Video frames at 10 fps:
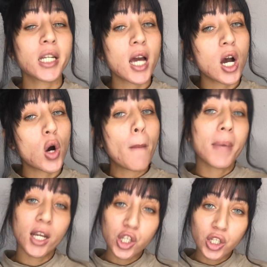Now
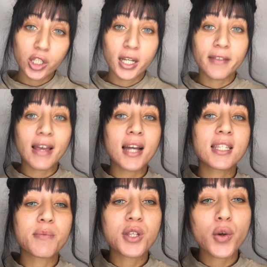make sure to hit that
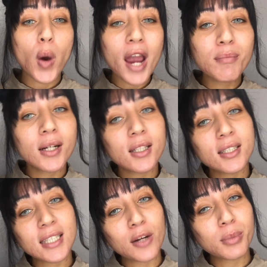subscribe
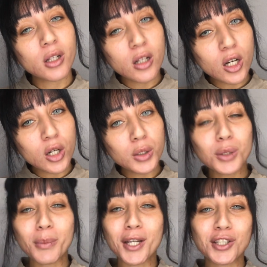button down below
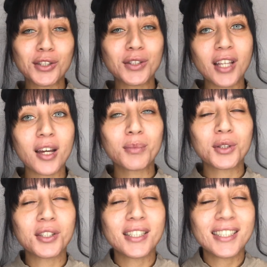to make sure you stay
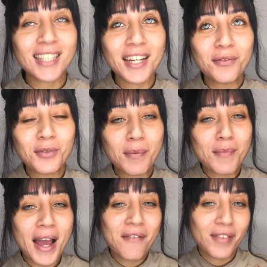up to date with
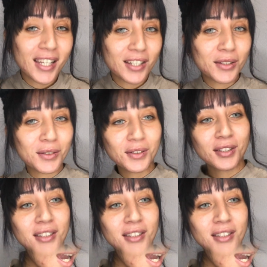my videos.